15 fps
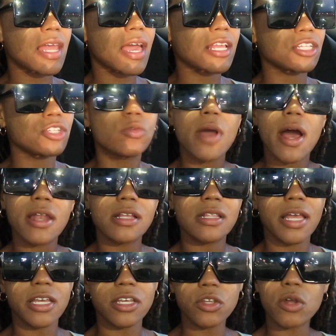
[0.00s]
Like you gotta
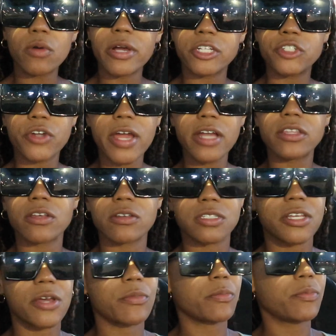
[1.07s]
like, you know, attract those
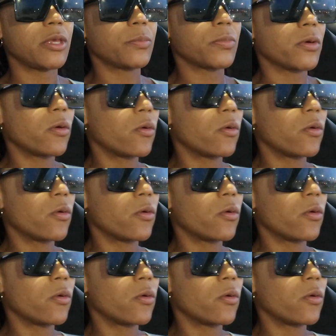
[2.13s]
type of people.